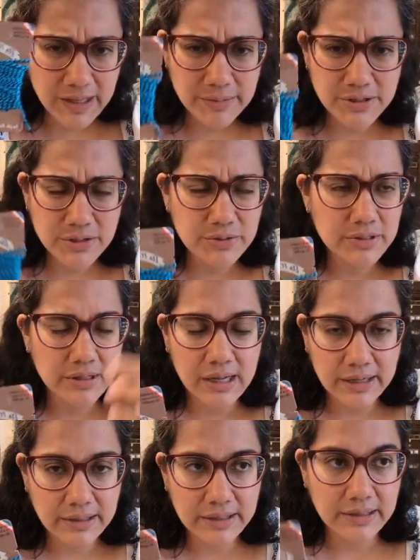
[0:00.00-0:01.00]
that is used a
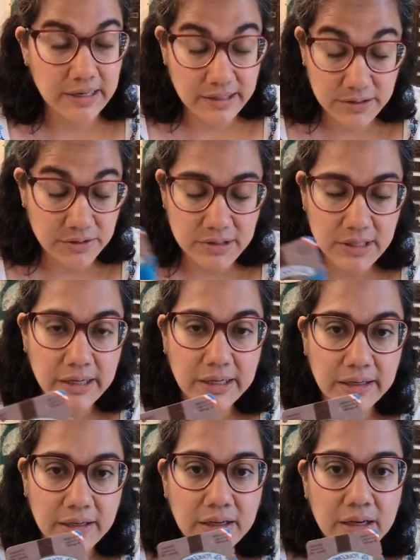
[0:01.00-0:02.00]
lot
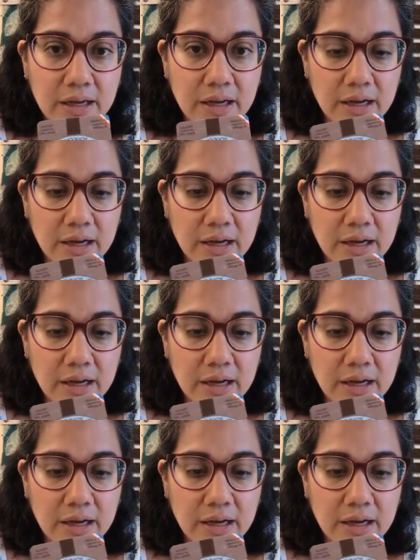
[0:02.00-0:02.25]
in